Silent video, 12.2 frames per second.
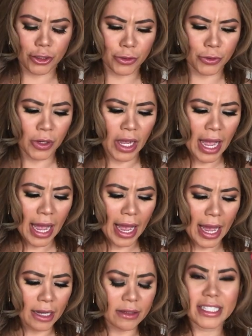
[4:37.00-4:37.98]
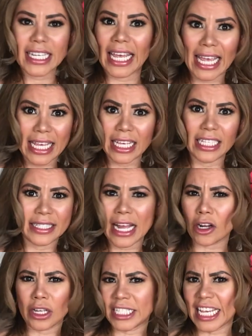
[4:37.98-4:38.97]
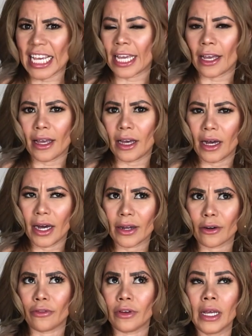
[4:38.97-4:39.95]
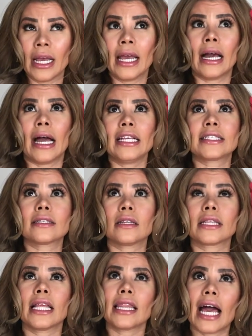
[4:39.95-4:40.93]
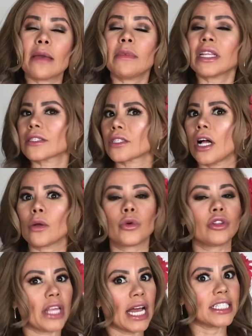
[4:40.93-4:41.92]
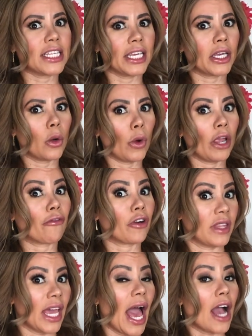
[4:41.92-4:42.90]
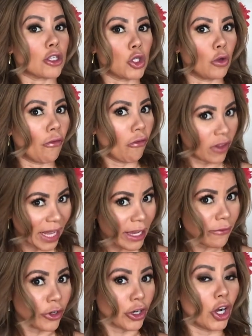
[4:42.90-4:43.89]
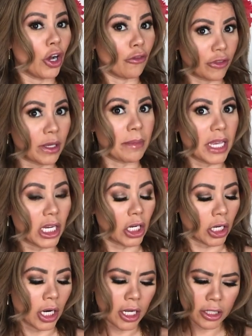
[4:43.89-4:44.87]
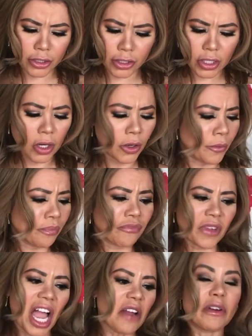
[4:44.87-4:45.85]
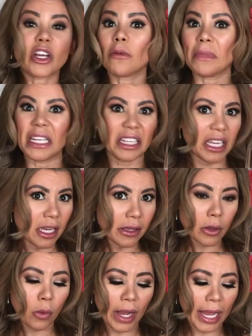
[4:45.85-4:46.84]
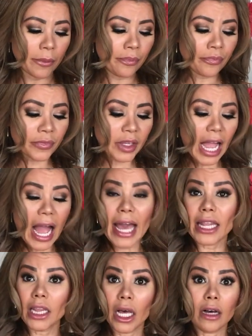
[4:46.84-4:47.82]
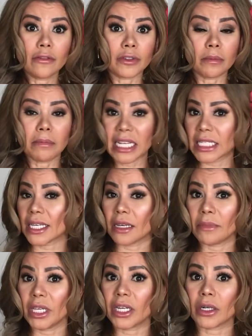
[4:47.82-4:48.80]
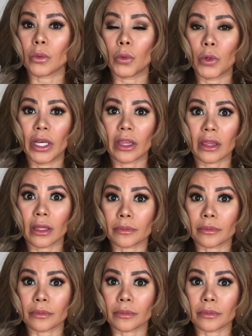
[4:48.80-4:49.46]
to it's not going to take out of, the lime and the salt will not take away from the actual flavor of the beer. So I recommend it either way. I love Mexican beer with